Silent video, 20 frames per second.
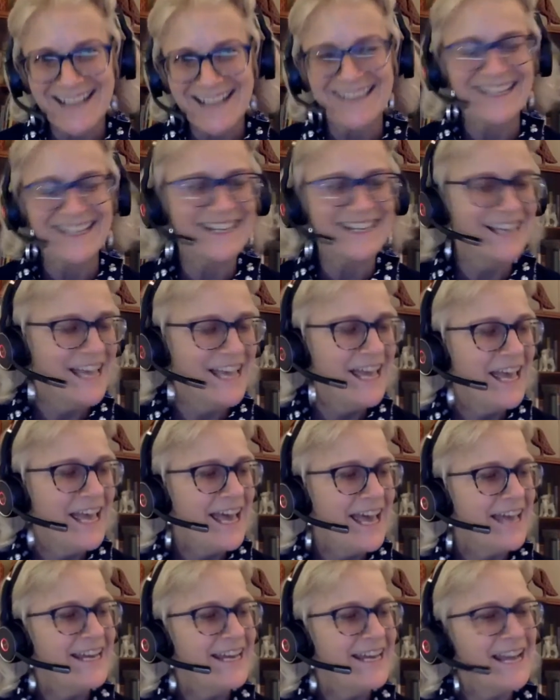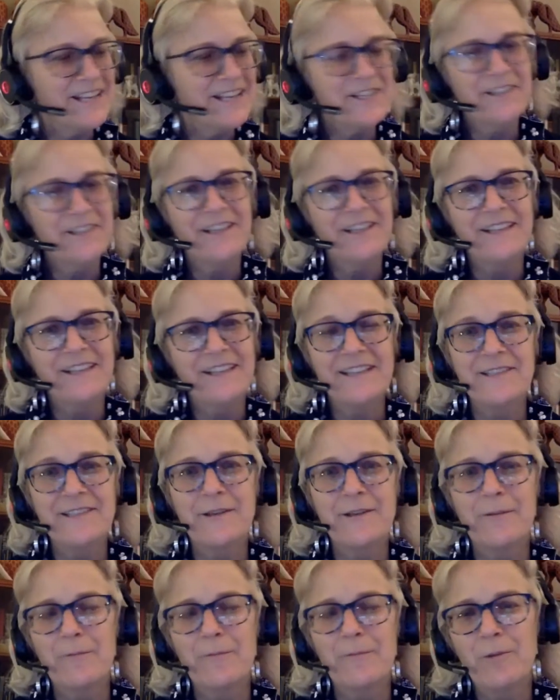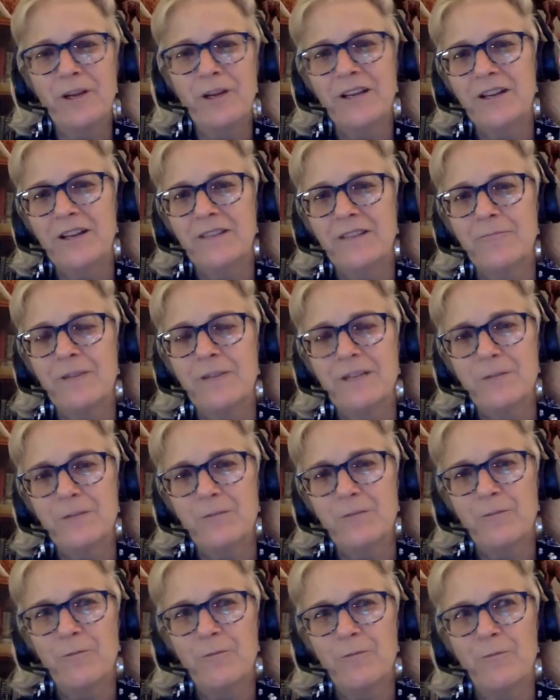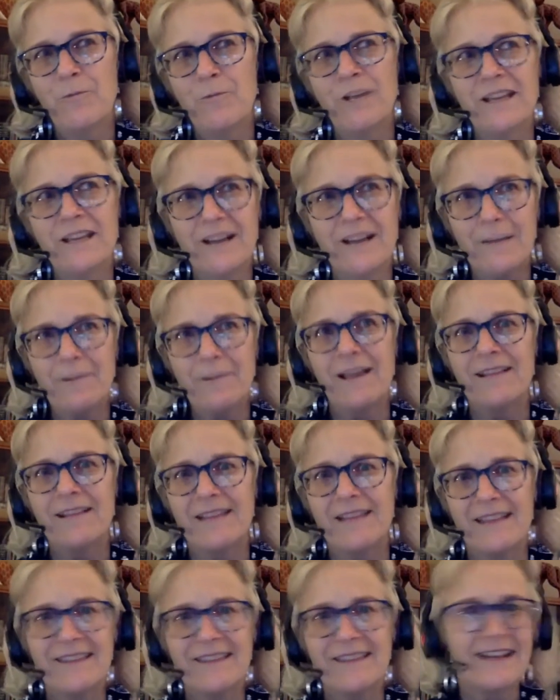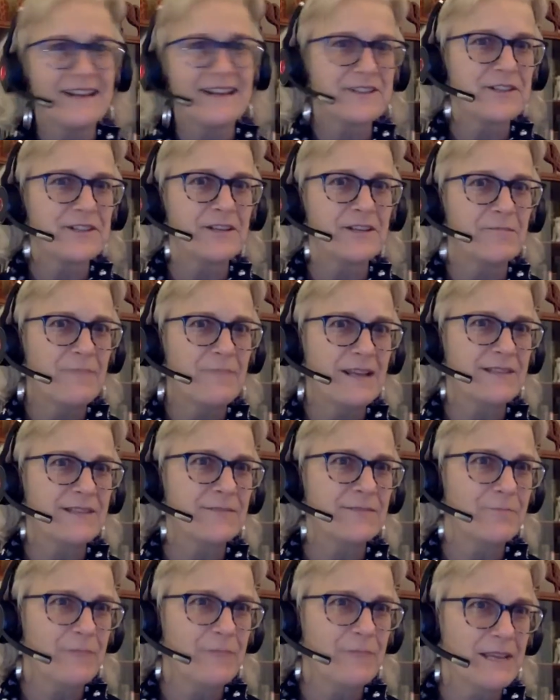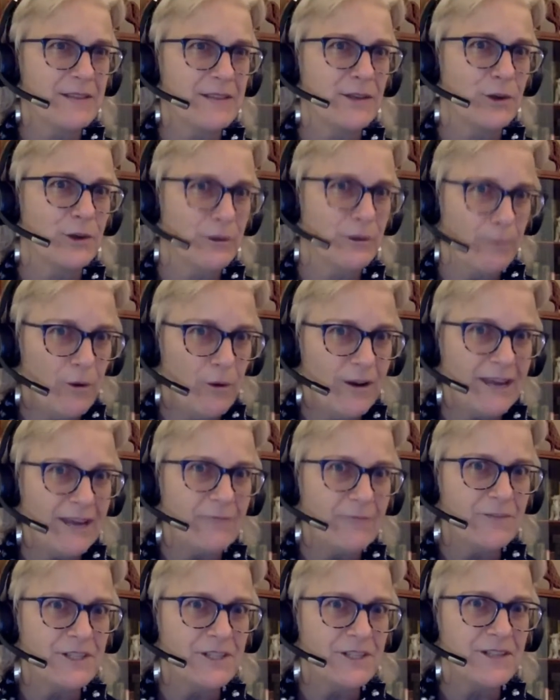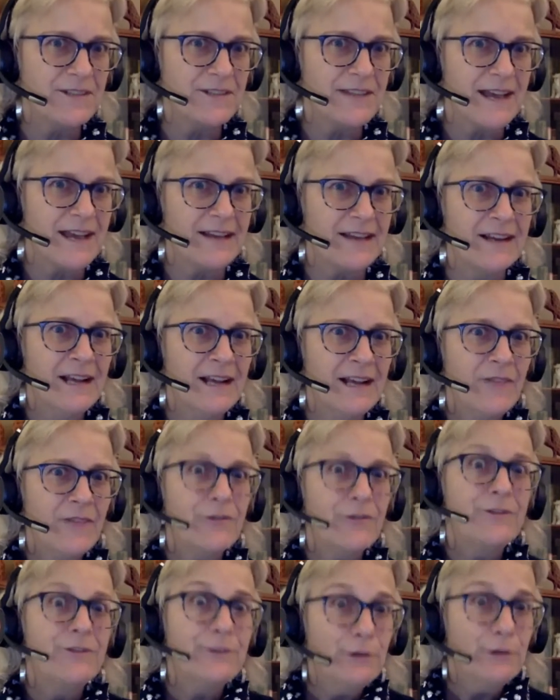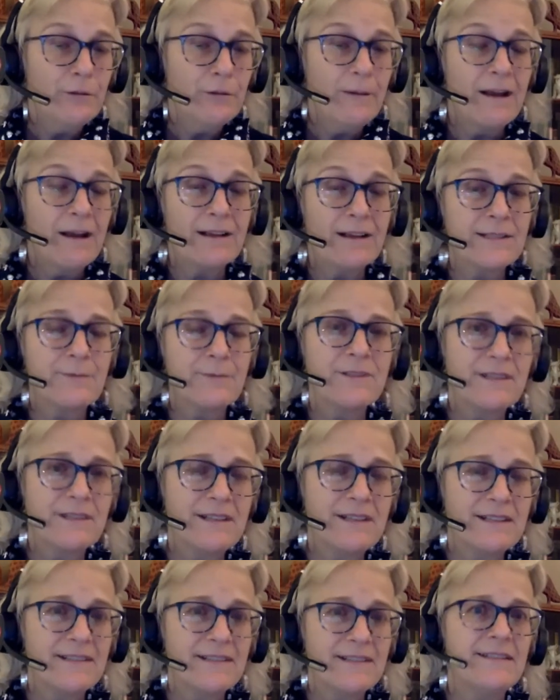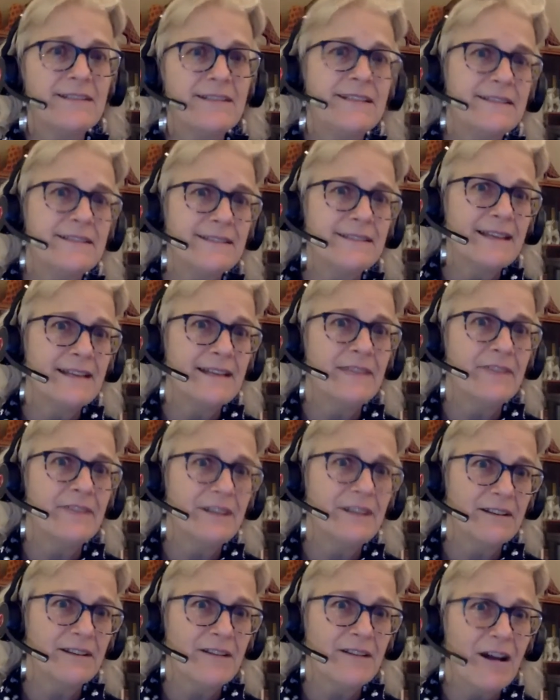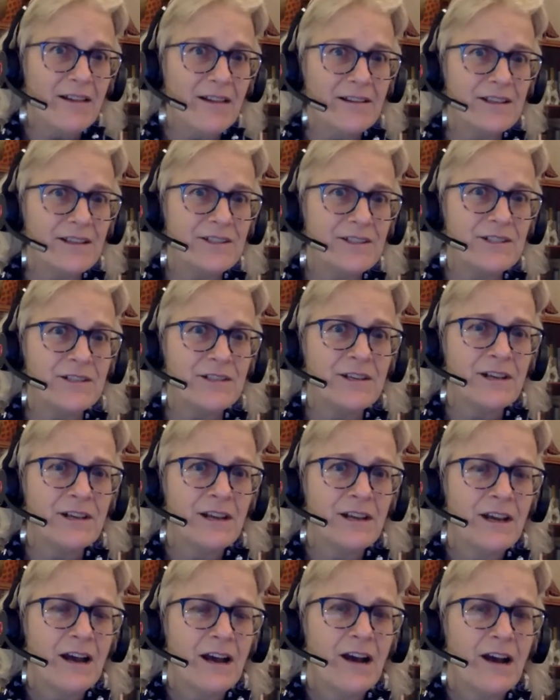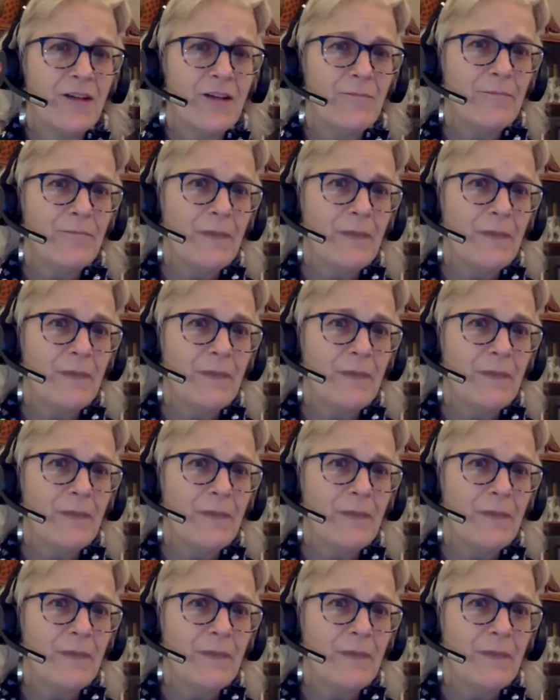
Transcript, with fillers: Okay. And actually that's a pretty good when you bring it up like that that actually makes makes a good point which is that the toolbox was in existence and even acknowledged um, maybe